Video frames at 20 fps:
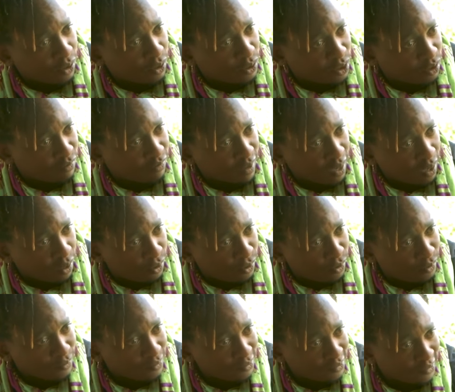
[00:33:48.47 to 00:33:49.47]
daughter of their
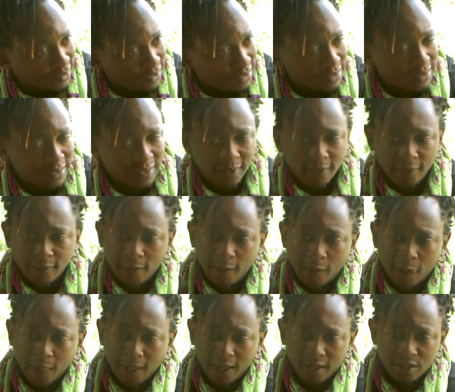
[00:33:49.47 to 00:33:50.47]
own, right?
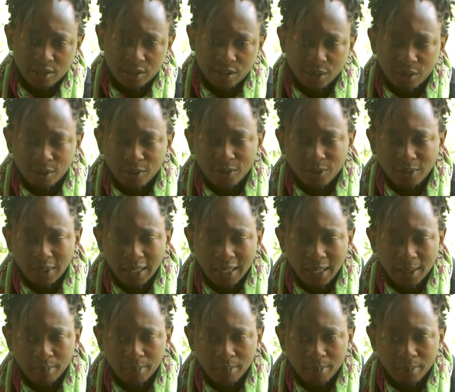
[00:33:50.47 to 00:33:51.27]
And so